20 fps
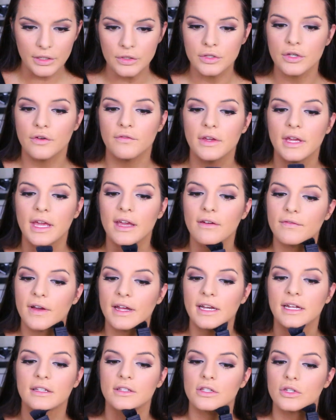So if you can't
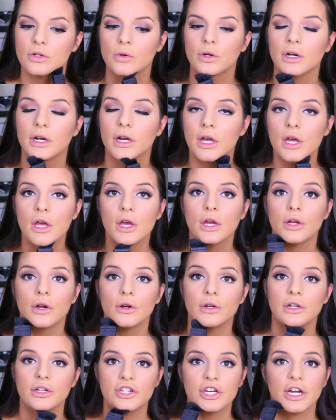find it in store,
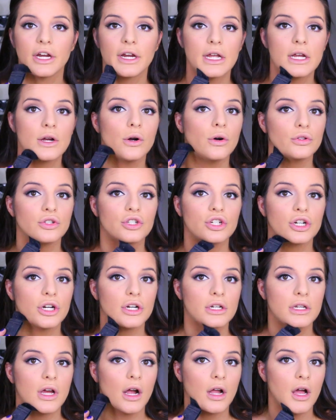go to
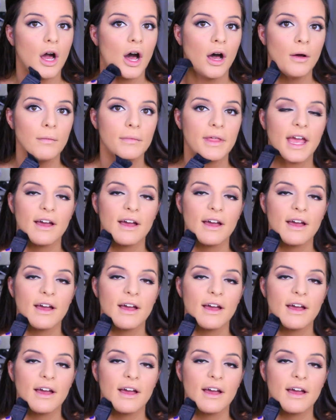cherryculture.com.